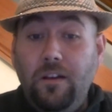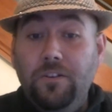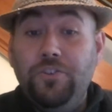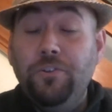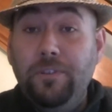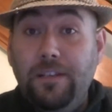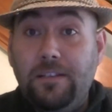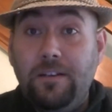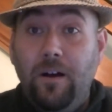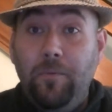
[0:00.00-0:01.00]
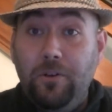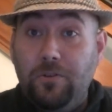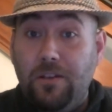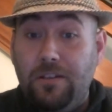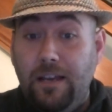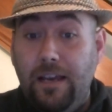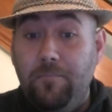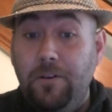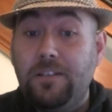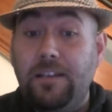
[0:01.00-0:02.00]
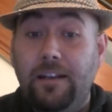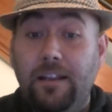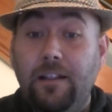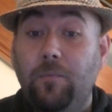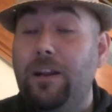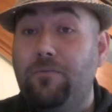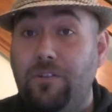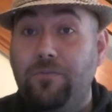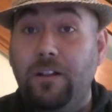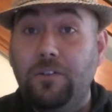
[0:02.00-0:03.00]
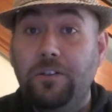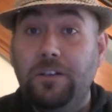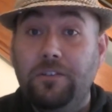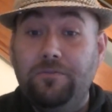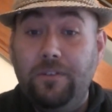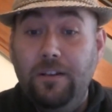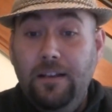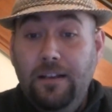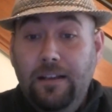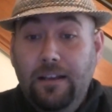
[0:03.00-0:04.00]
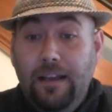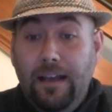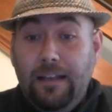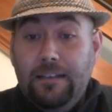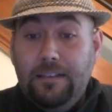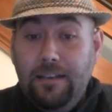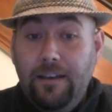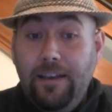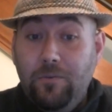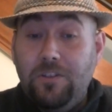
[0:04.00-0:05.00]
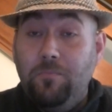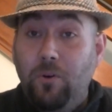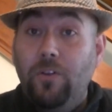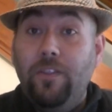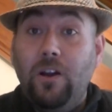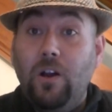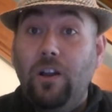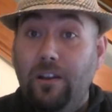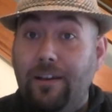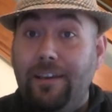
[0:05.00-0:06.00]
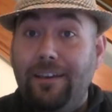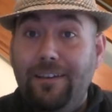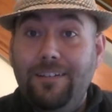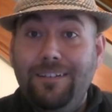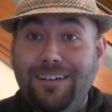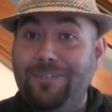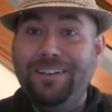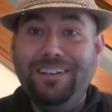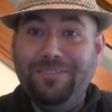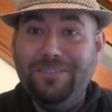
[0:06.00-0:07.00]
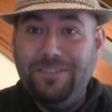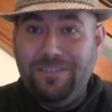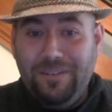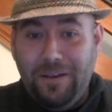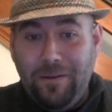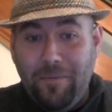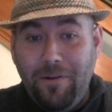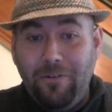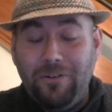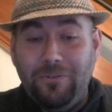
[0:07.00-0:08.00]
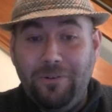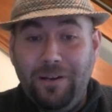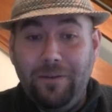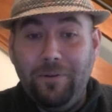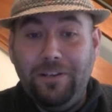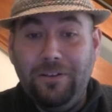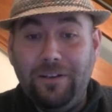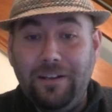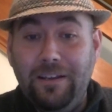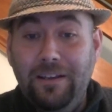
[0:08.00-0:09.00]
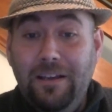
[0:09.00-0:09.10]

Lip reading: During this time I also started busking a little whenever I felt good enough, and here was the point that I got lucky. I mean, it was a miracle really when you look at it.